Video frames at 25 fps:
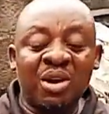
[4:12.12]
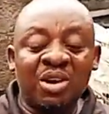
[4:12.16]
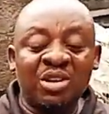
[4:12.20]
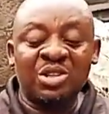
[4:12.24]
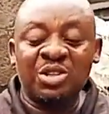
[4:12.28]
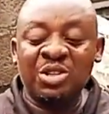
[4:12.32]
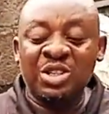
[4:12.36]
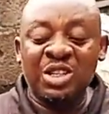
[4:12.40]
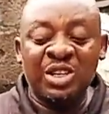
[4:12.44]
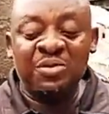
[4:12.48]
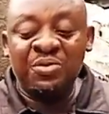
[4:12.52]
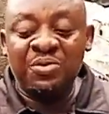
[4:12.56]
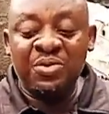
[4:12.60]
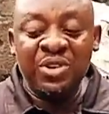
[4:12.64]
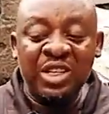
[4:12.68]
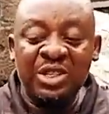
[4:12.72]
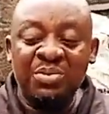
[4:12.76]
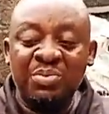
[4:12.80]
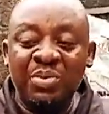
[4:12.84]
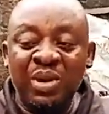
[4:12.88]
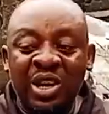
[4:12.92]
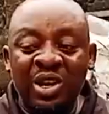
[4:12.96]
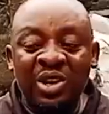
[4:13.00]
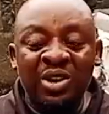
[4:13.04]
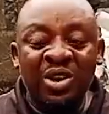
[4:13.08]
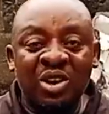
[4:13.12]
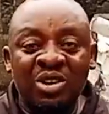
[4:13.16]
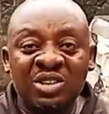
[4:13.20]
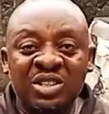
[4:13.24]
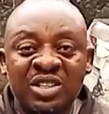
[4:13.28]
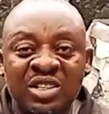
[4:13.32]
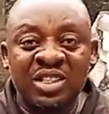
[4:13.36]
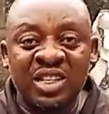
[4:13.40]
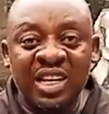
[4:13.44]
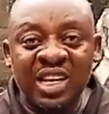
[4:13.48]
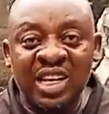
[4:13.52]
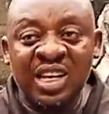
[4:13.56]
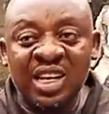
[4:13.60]
out, the fish may not
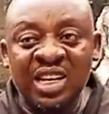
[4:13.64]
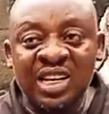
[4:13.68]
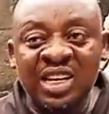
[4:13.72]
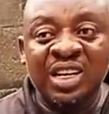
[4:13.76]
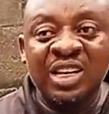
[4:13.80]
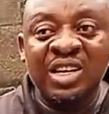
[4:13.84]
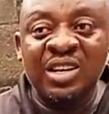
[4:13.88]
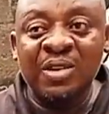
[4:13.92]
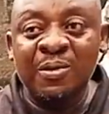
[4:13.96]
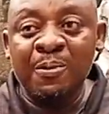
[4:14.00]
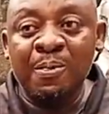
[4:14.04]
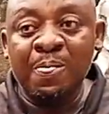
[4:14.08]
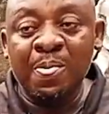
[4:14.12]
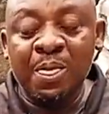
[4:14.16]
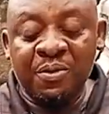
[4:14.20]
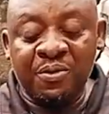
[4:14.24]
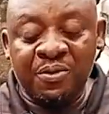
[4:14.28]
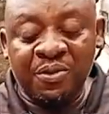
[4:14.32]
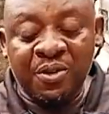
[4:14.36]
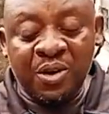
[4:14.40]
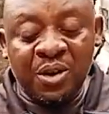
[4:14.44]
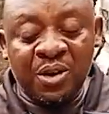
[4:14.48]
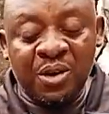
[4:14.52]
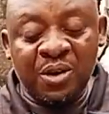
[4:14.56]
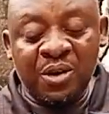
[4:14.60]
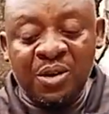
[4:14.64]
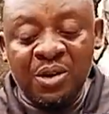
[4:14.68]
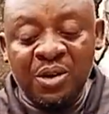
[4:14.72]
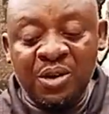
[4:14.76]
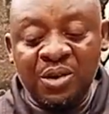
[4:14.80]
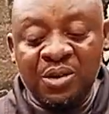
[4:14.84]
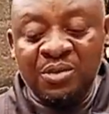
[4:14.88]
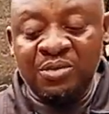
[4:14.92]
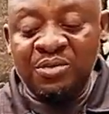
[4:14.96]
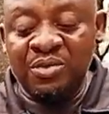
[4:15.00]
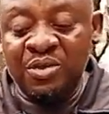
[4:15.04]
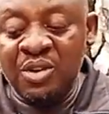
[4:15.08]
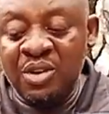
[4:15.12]
stay for
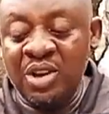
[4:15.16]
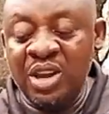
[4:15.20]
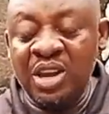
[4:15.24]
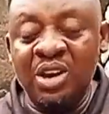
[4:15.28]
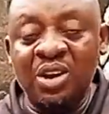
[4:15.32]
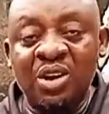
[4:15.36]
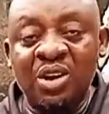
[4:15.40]
a